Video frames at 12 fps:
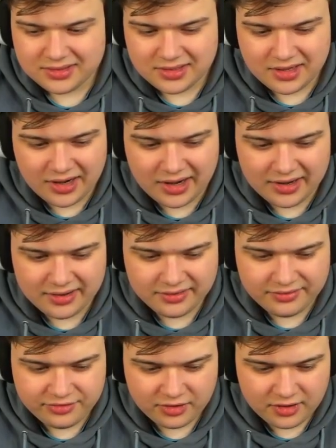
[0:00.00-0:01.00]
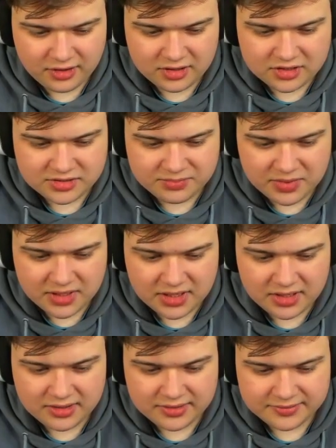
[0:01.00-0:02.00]
All right. four dollar
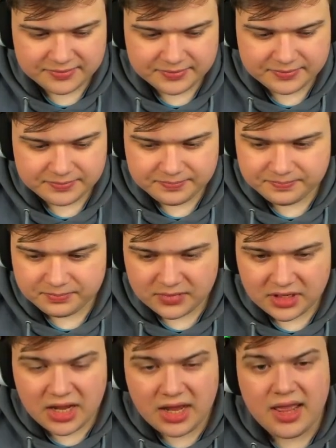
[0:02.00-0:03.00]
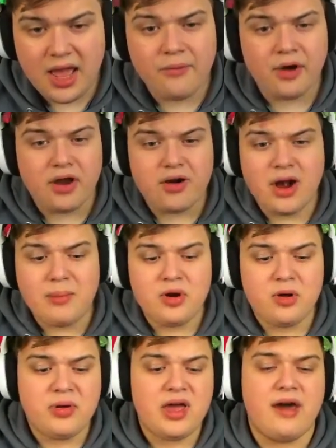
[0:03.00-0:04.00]
spin. And yeah, we're going to wrap it
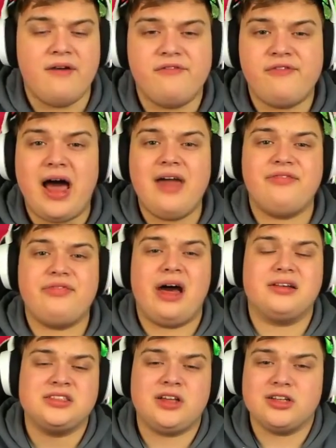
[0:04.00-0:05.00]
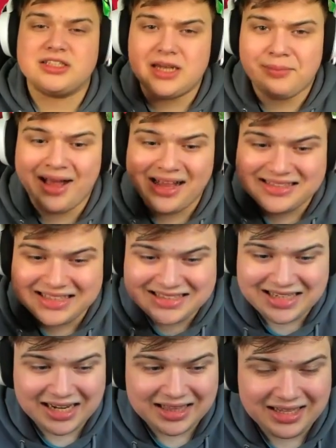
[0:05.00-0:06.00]
up here. five thousand dollars in the balance
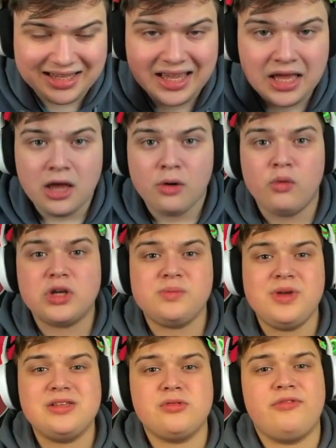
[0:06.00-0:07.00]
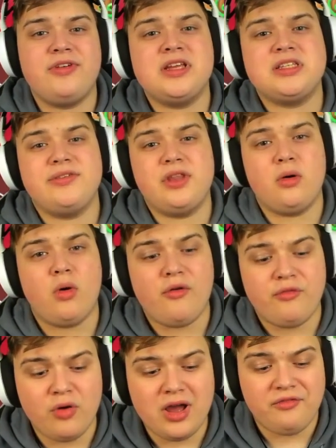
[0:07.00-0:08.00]
exactly. Which means we'll finish the video off
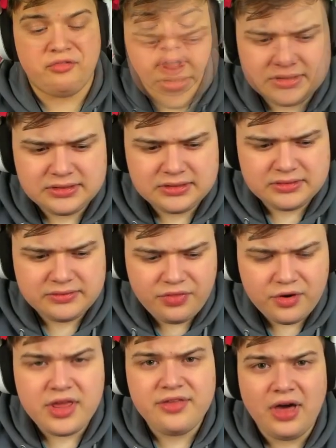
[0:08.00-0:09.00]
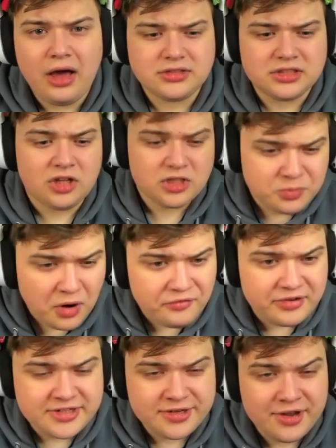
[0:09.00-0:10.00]
with three thousand dollars
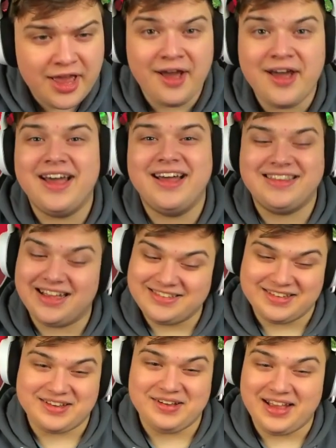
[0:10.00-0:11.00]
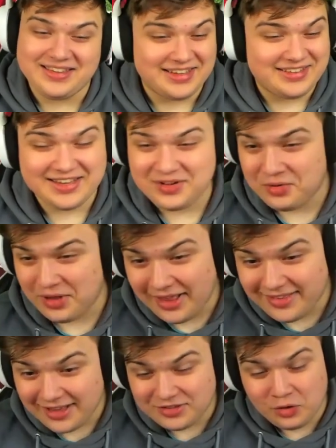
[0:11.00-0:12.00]
profit. So yeah, that's, that, that, that's, uh,
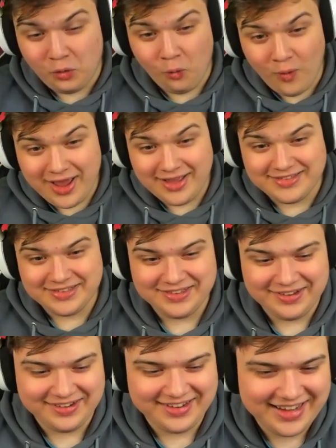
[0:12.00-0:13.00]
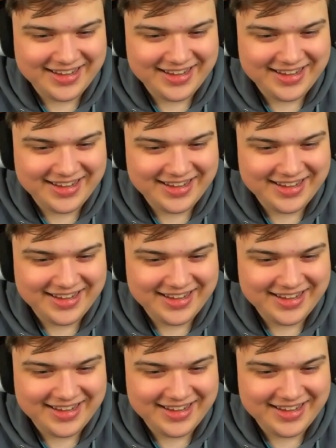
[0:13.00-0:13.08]
that took way too long.